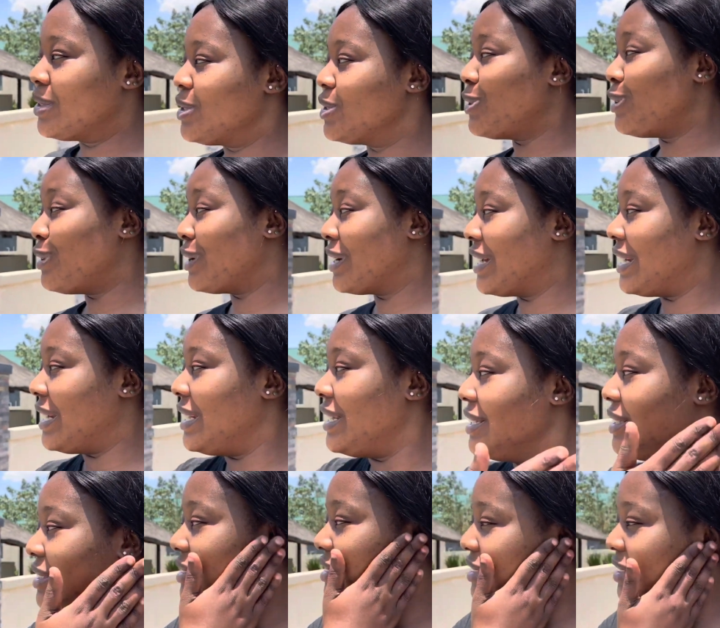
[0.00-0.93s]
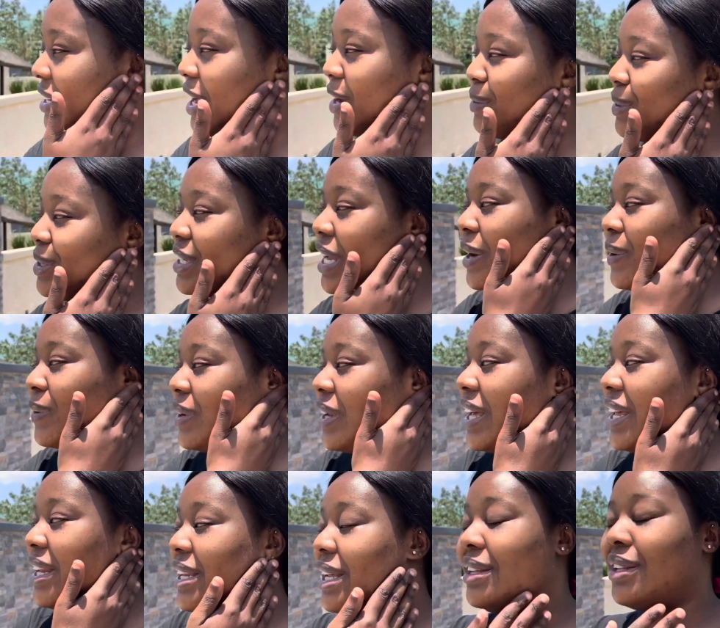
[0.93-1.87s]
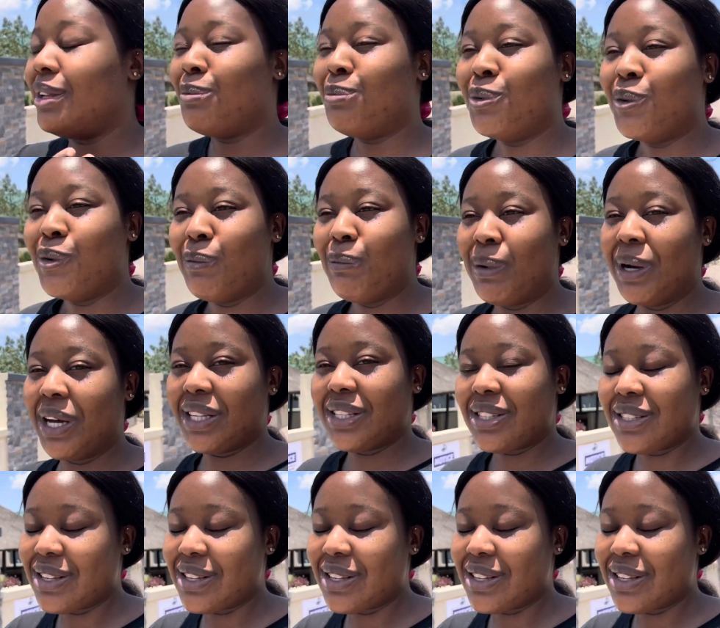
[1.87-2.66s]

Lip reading: so clean. I wish I could enter the pool, but